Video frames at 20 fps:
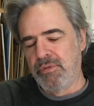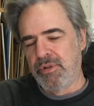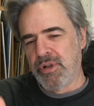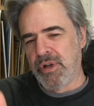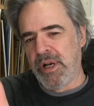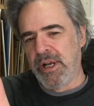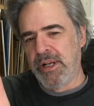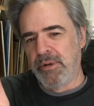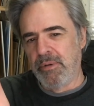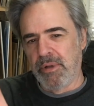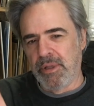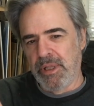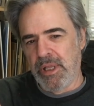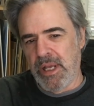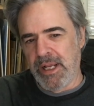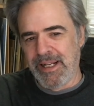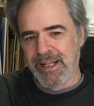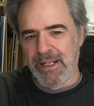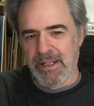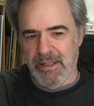try to
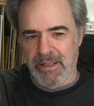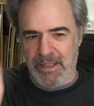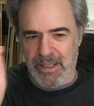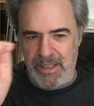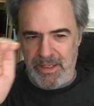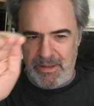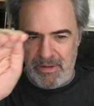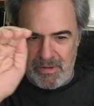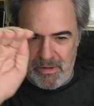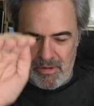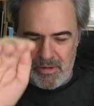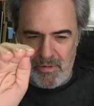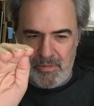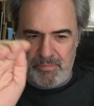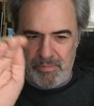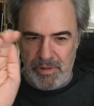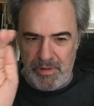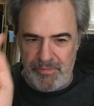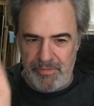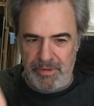align it and get it all
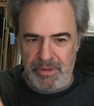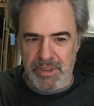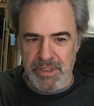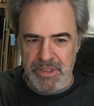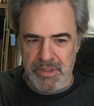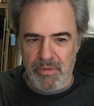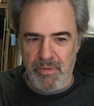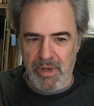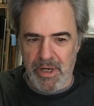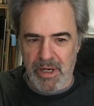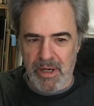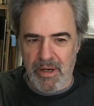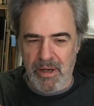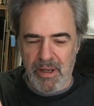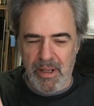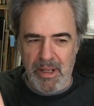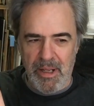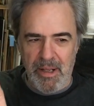perfectly square,